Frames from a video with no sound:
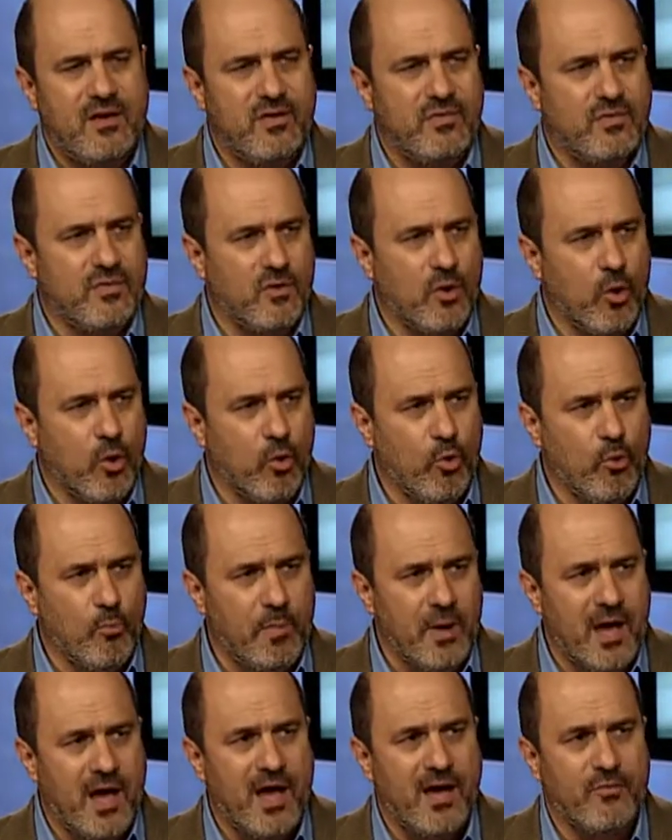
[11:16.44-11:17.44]
The whole
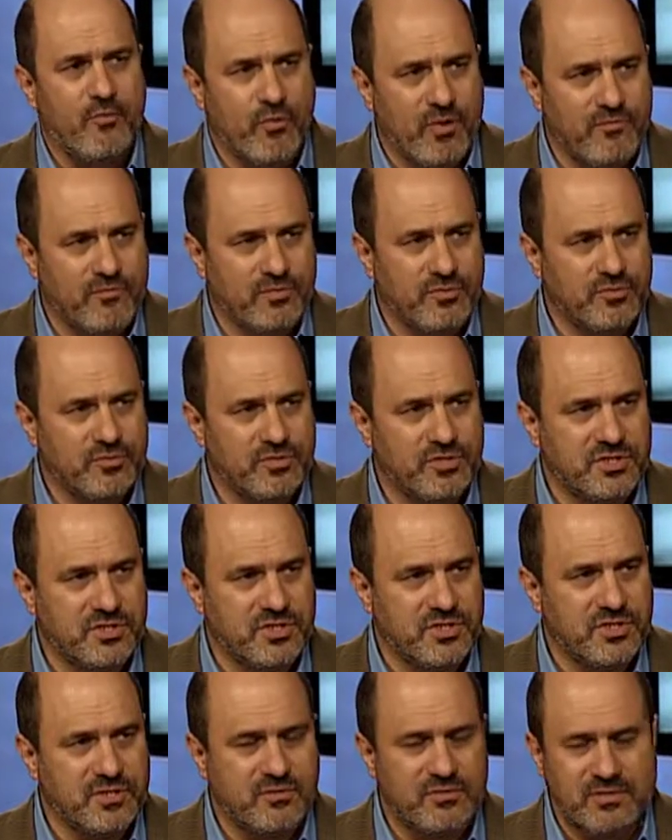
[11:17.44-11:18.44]
pot revolution
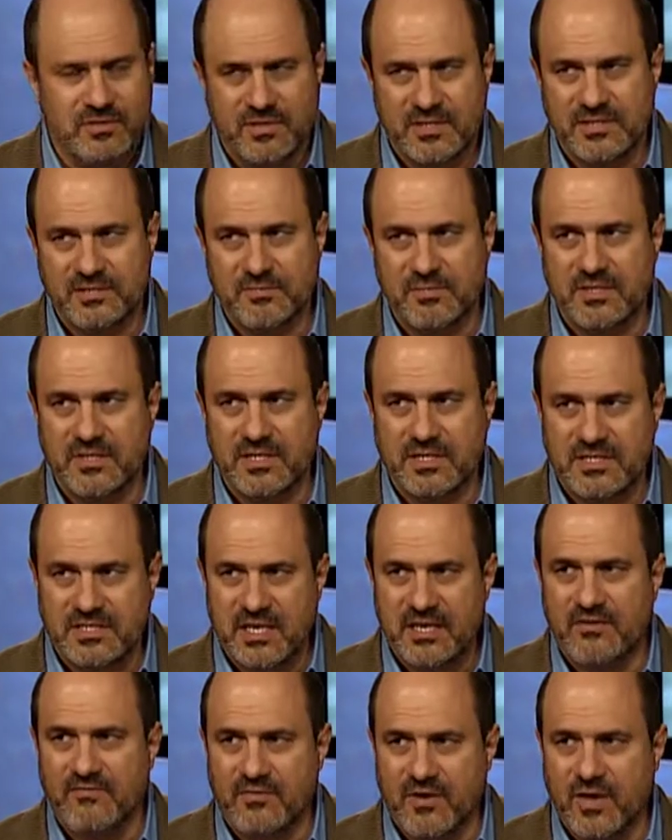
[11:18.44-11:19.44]
here has been
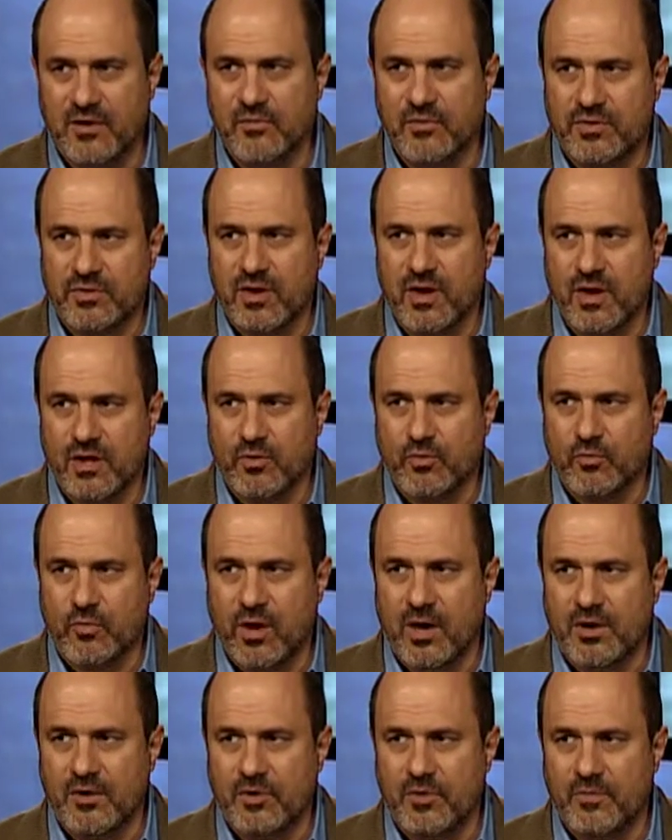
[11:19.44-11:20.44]
identified with
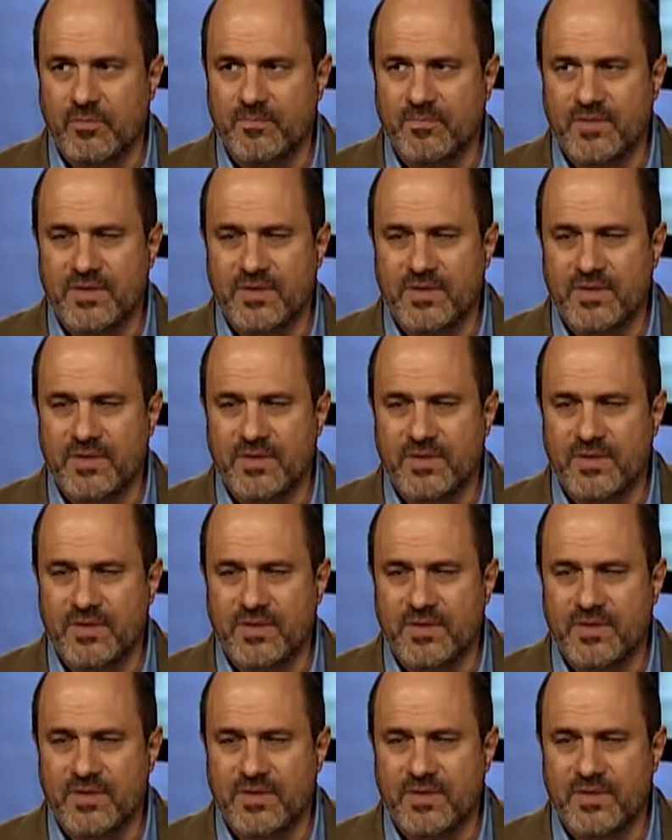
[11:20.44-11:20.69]
Colorado.